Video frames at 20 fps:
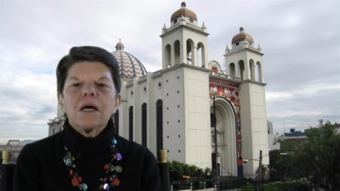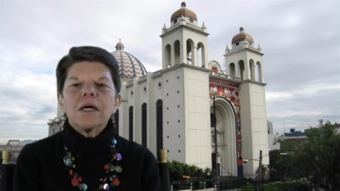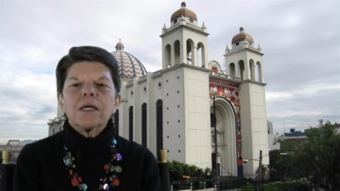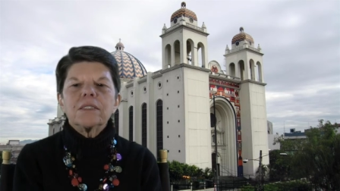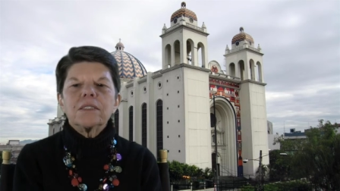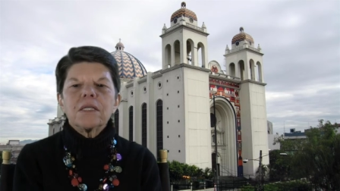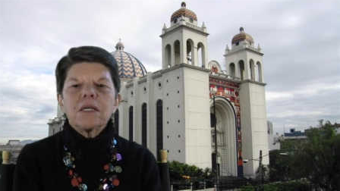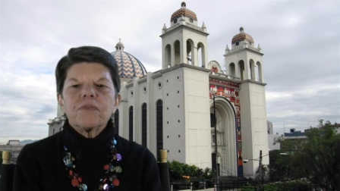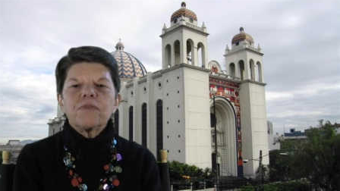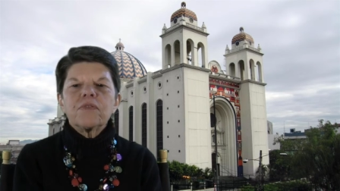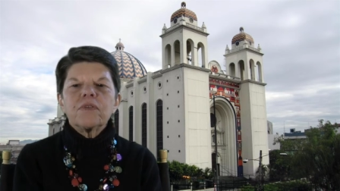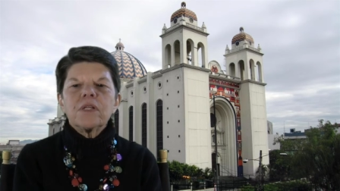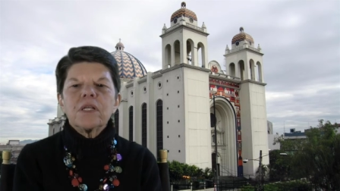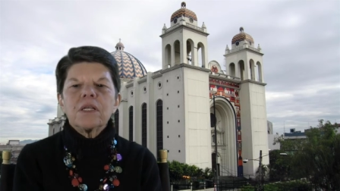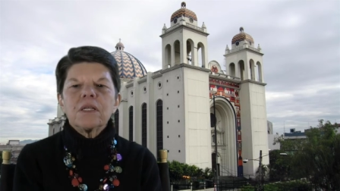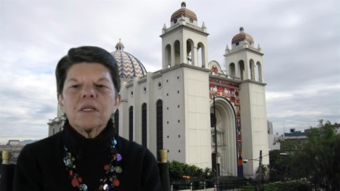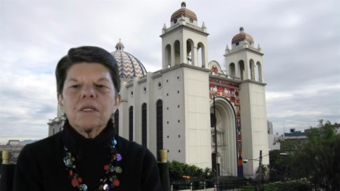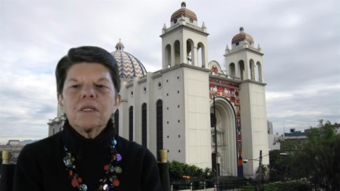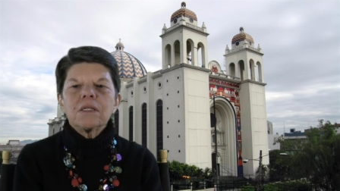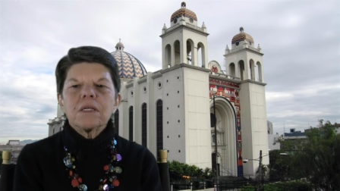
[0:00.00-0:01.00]
a
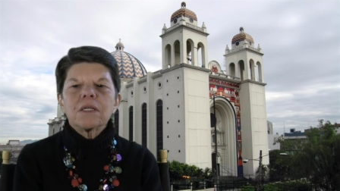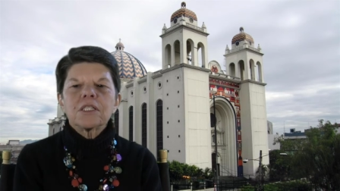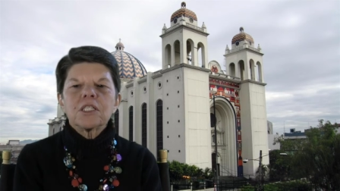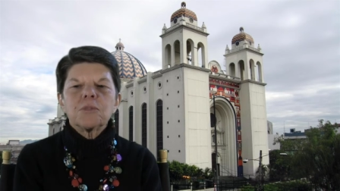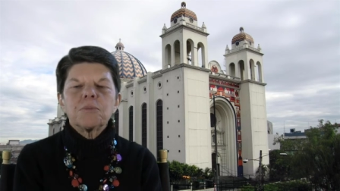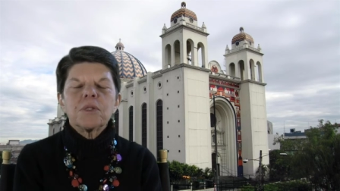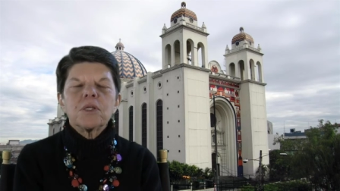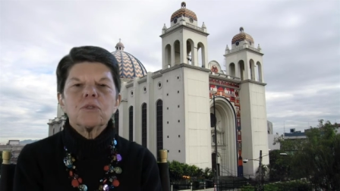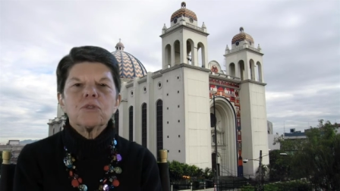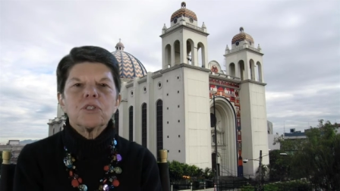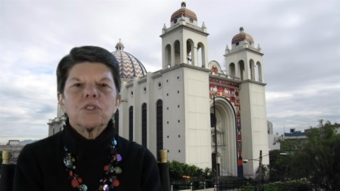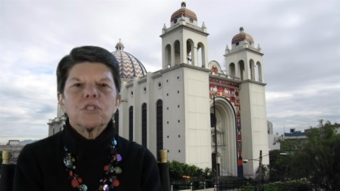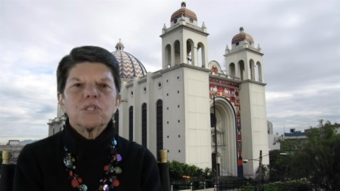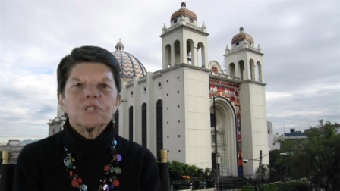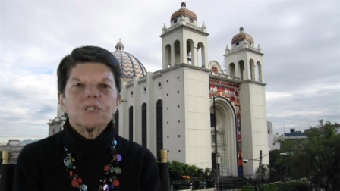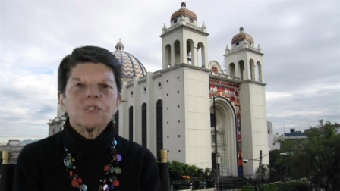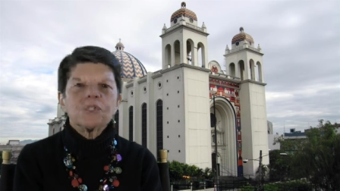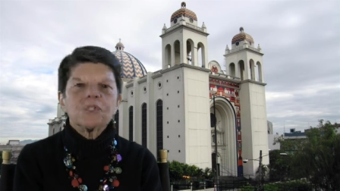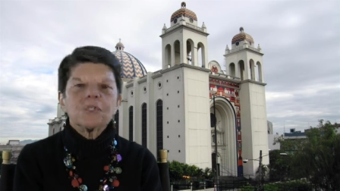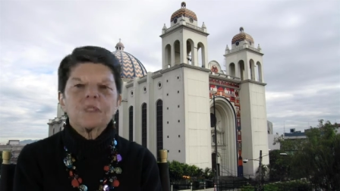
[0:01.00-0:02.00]
deafening
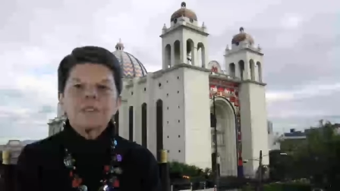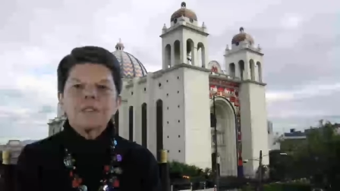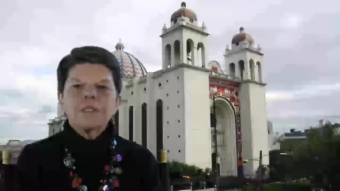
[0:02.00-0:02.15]
explosion